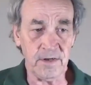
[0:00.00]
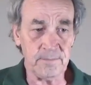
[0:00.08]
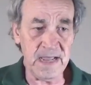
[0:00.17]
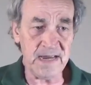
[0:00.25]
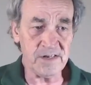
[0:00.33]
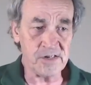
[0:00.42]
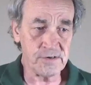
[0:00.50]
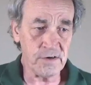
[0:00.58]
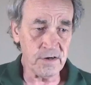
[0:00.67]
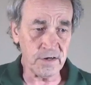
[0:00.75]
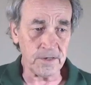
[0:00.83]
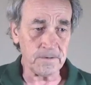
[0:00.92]
made it
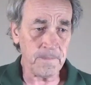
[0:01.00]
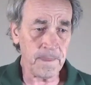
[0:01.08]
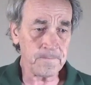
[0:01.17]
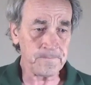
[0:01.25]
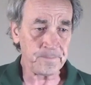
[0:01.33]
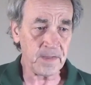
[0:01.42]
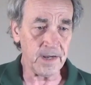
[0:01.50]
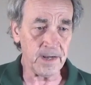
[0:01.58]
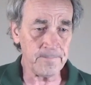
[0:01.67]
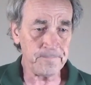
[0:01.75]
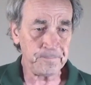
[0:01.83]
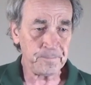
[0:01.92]
stronger.
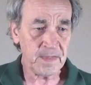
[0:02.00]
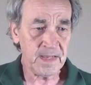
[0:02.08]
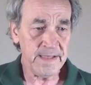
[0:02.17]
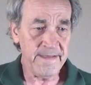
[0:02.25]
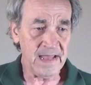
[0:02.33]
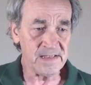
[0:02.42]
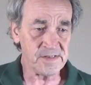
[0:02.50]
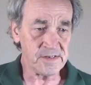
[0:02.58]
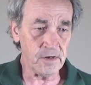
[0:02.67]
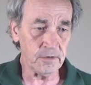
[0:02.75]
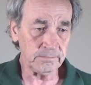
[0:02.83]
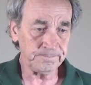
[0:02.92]
And
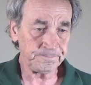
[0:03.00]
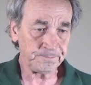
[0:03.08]
so